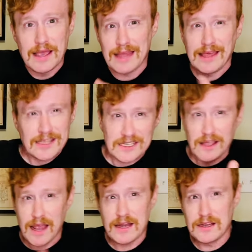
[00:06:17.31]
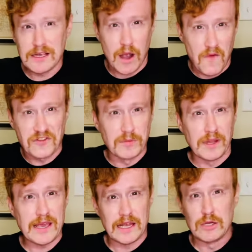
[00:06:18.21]
and they slide
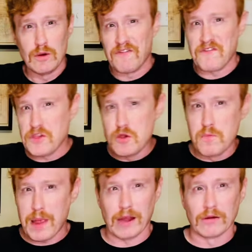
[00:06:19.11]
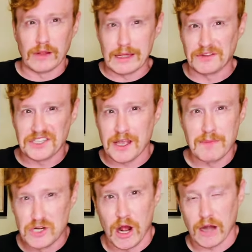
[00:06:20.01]
comfortably into a few parallel
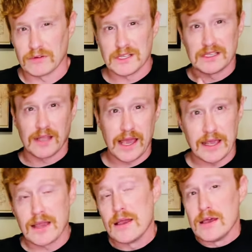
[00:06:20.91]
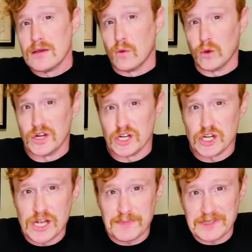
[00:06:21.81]
subgenres like Wooden
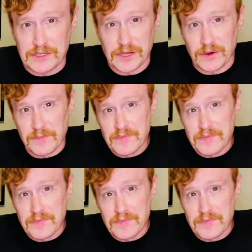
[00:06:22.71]
Shjips do.